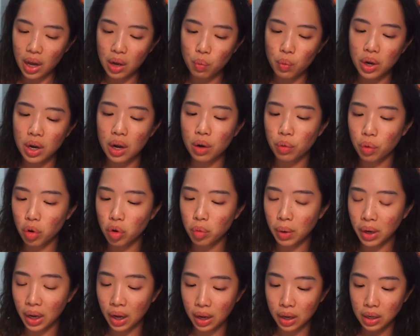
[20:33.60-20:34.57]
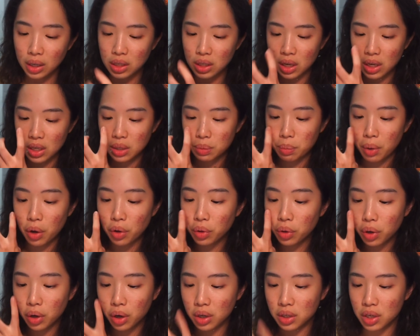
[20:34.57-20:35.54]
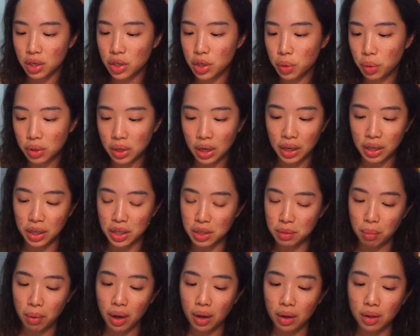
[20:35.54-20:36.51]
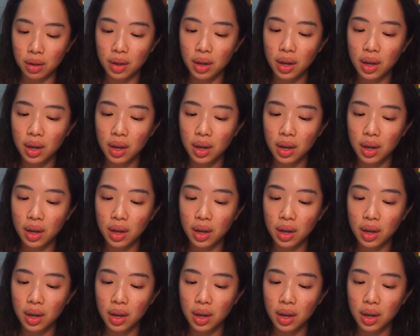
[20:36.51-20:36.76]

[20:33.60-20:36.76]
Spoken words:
when I roll my eyes, his mouth hooks into a tiny smile.